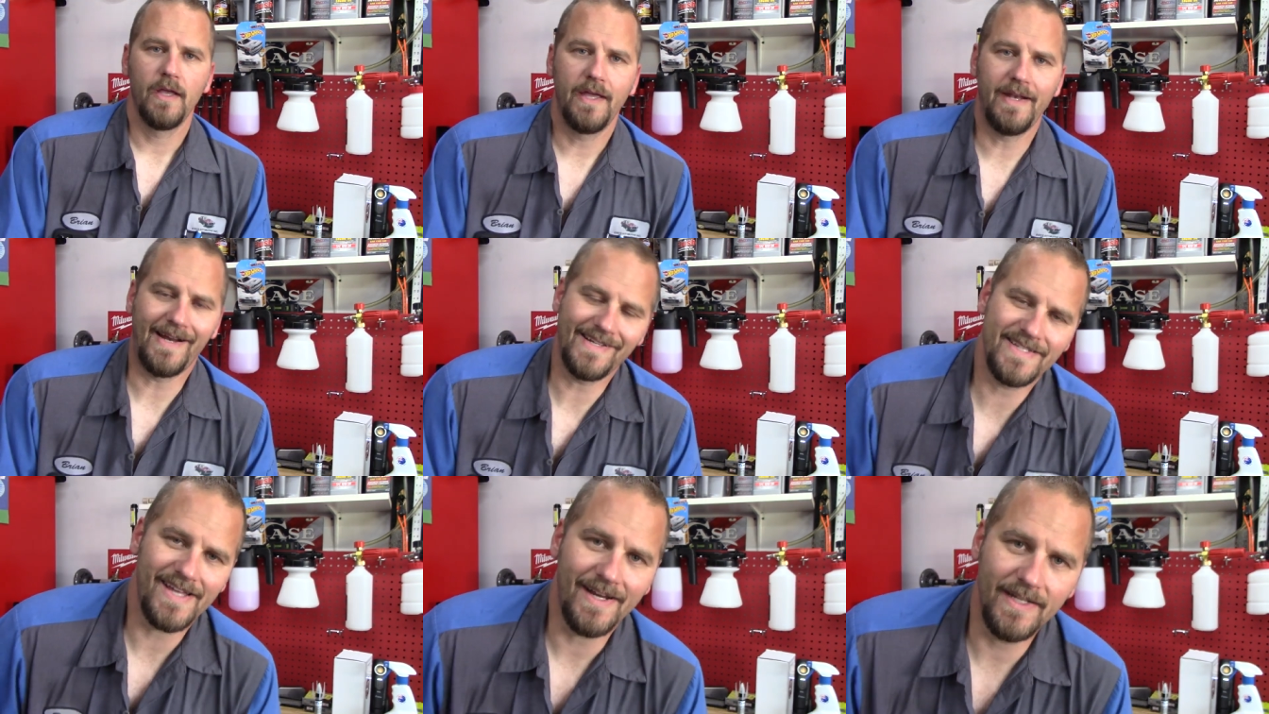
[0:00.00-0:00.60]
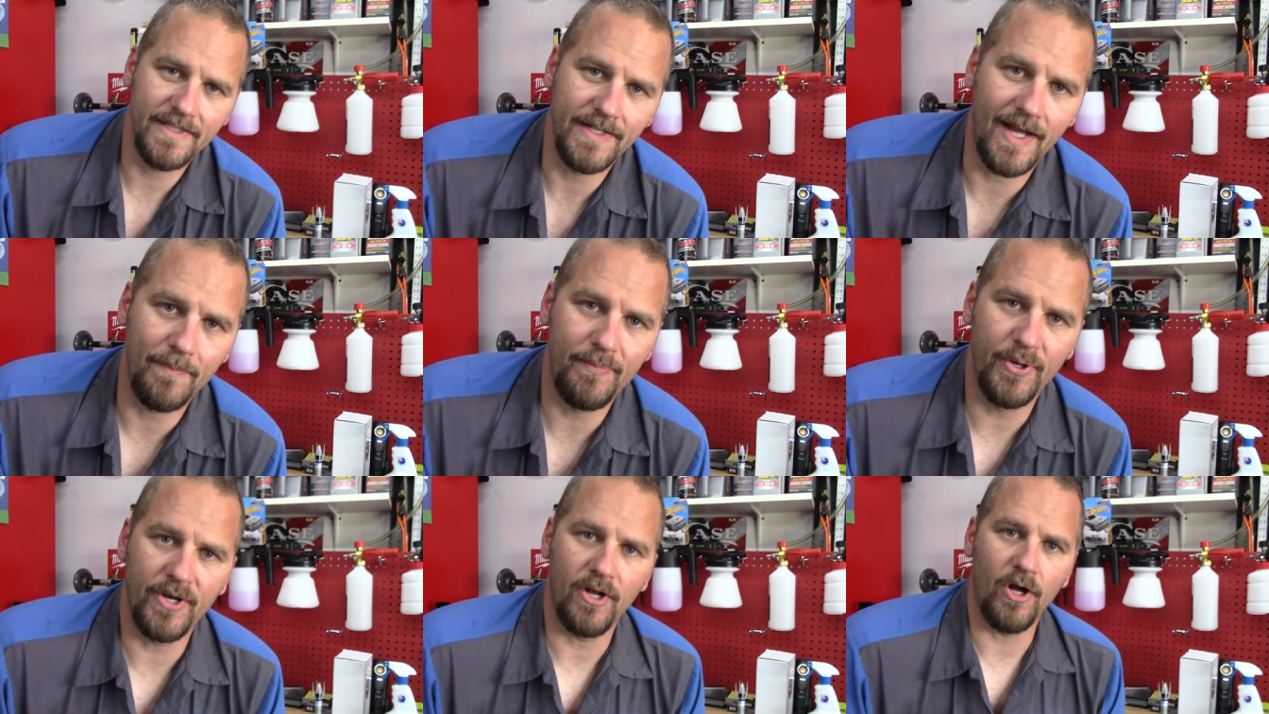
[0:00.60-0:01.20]
And I decided to
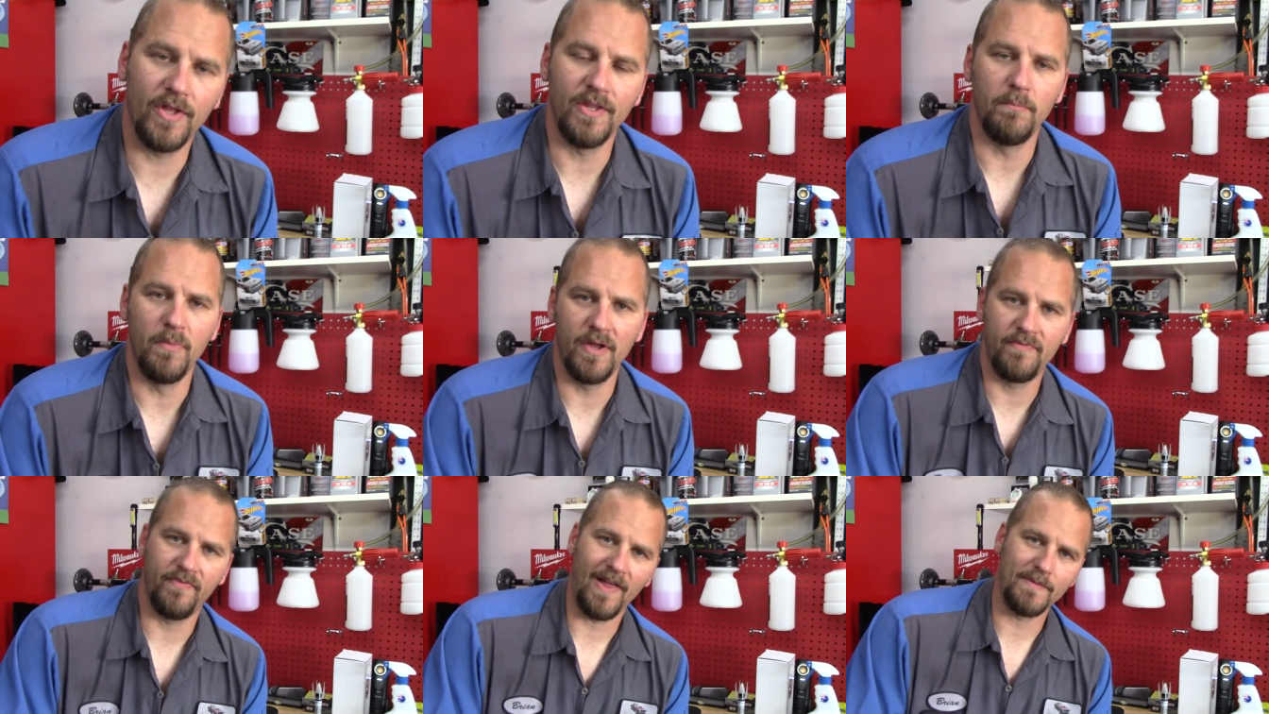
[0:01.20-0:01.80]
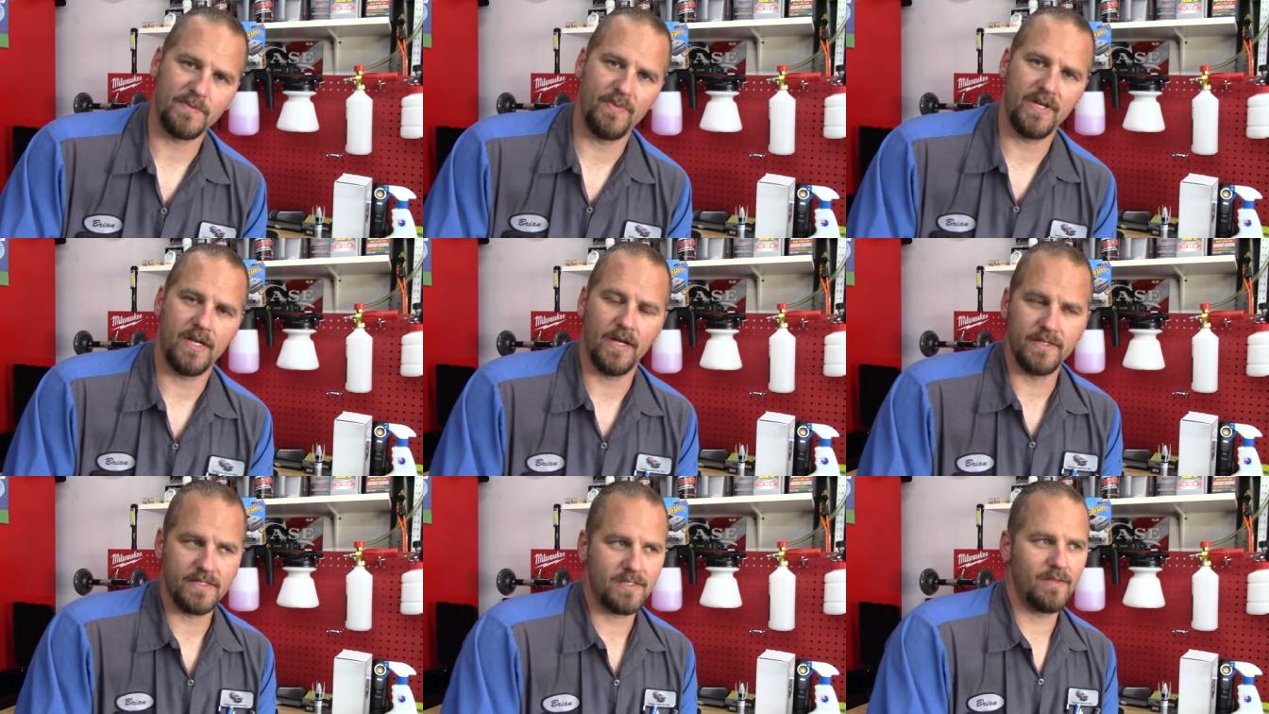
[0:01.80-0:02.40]
not put it on the mud flaps
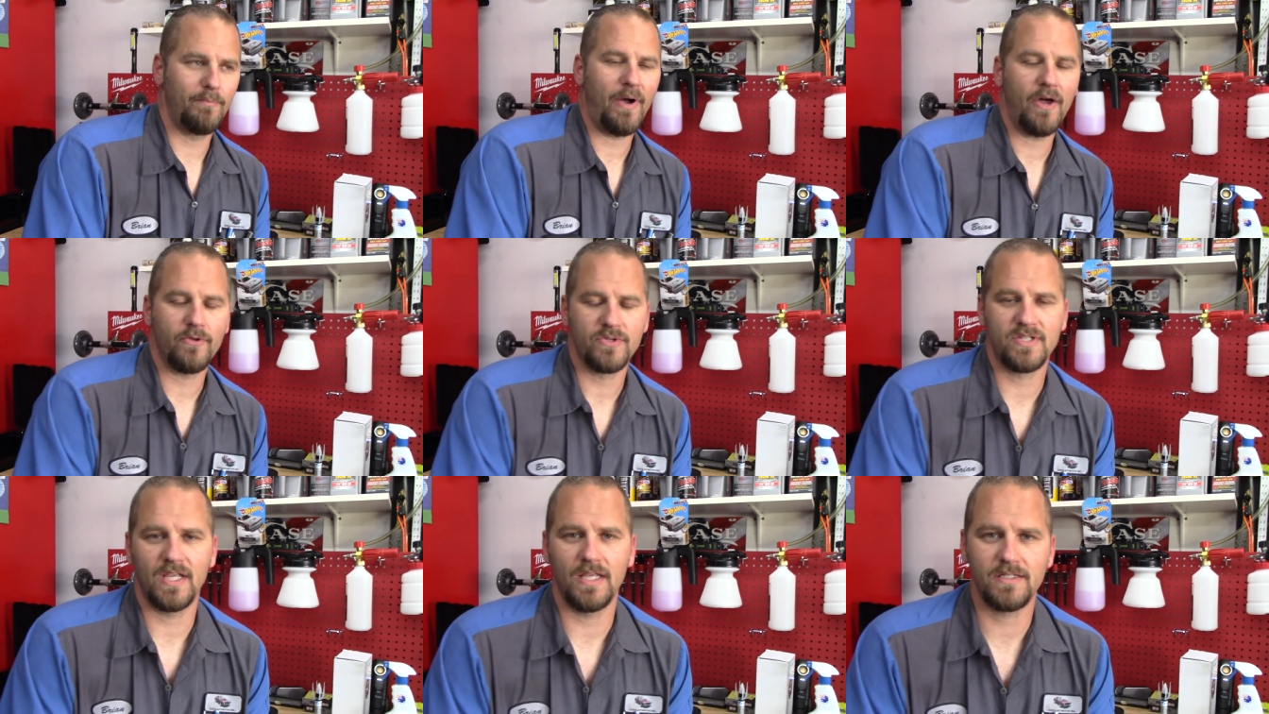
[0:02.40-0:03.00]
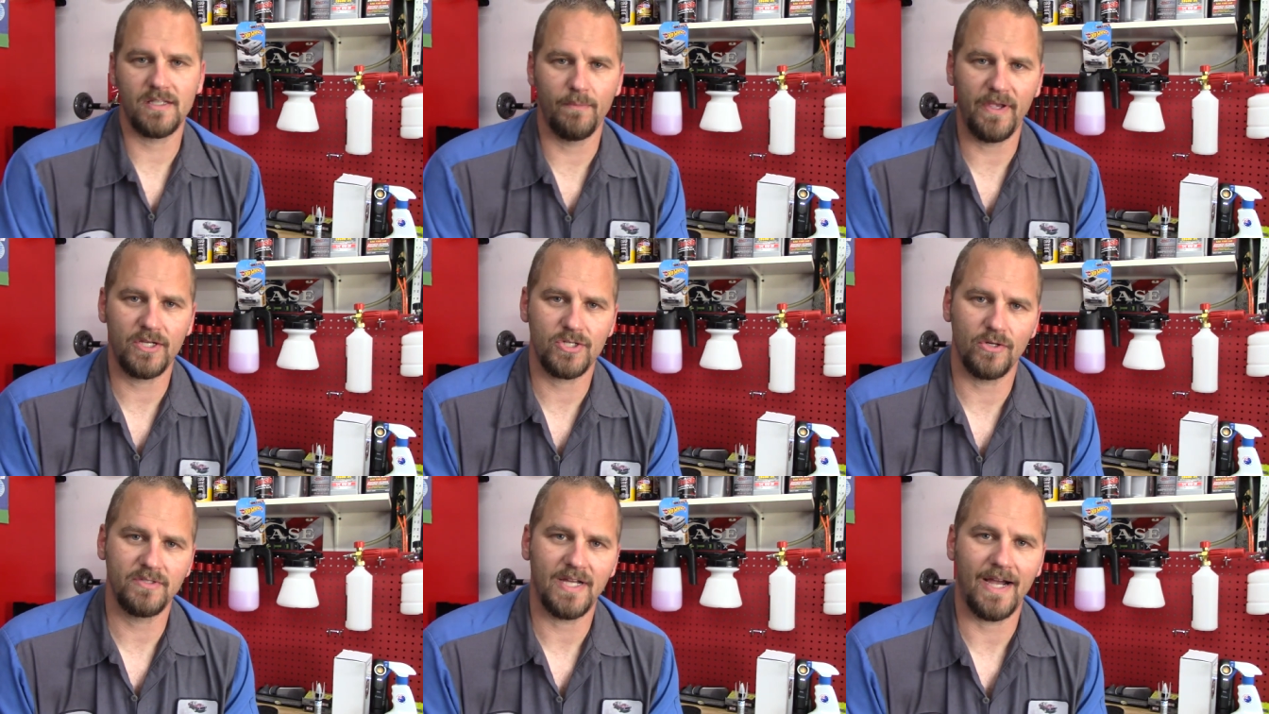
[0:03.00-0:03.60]
because the bottle says to make
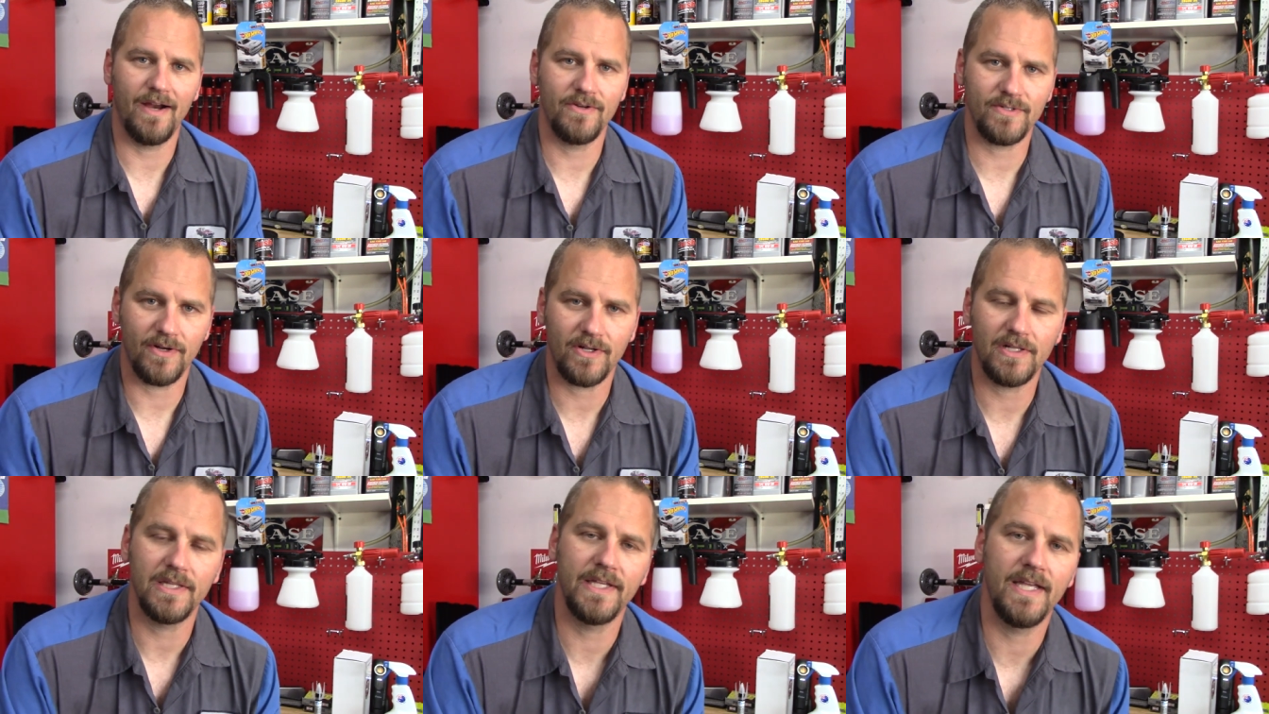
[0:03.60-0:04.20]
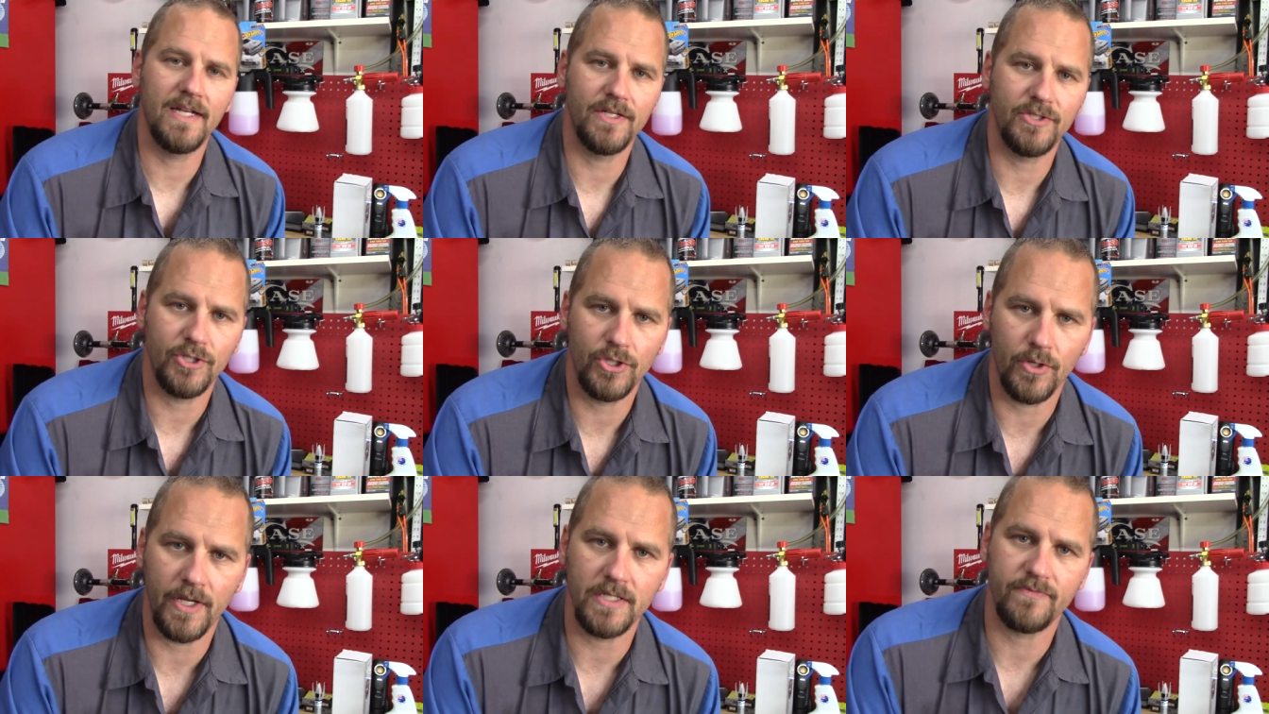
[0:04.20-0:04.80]
sure tires are clean and
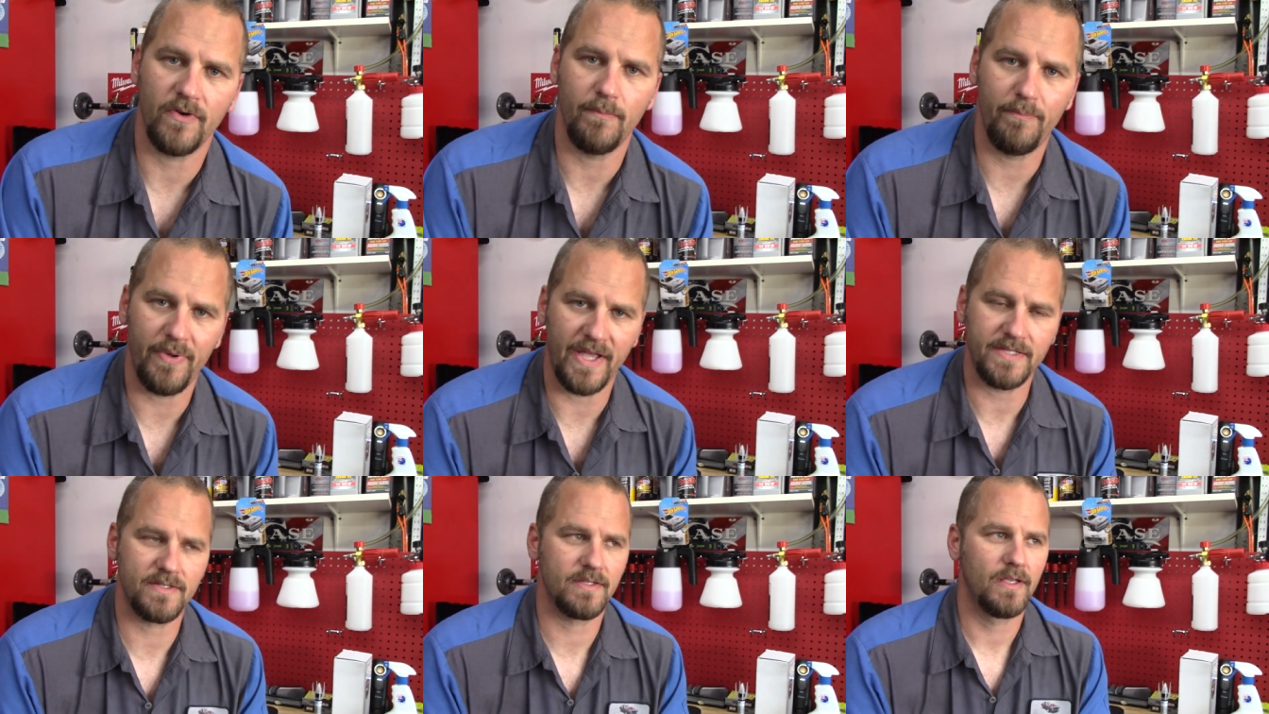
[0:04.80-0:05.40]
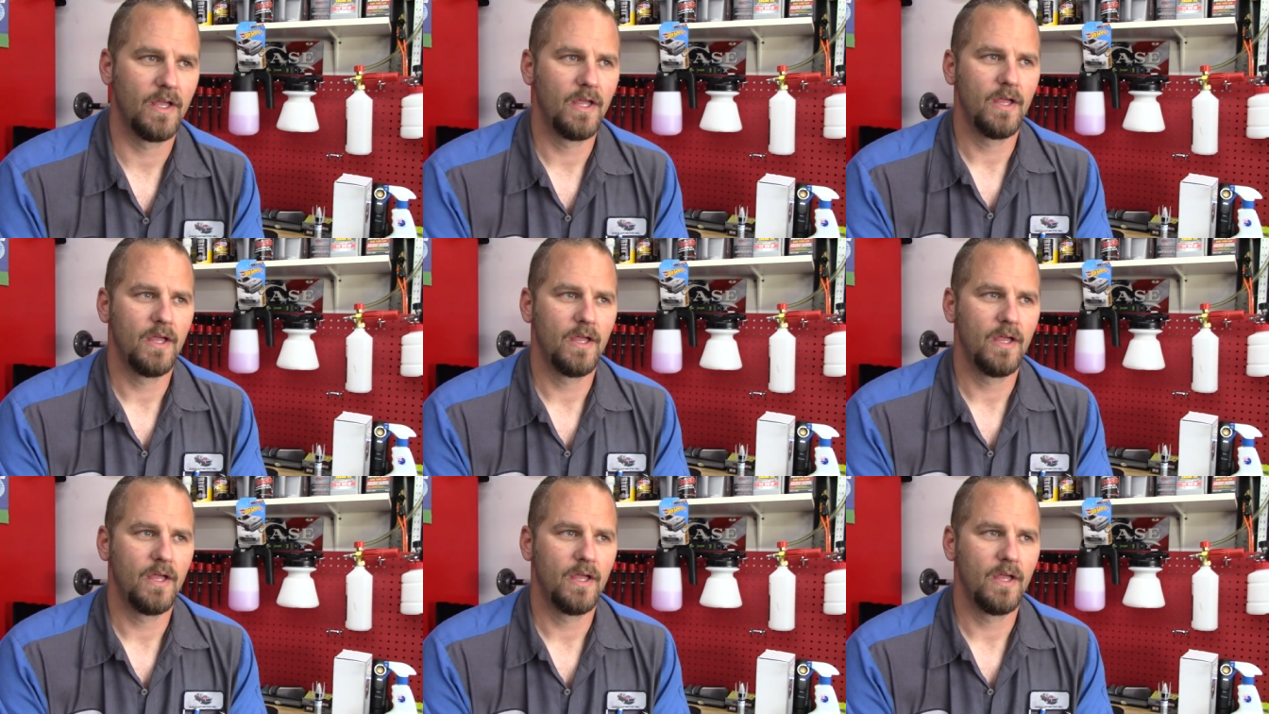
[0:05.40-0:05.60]
degrees for best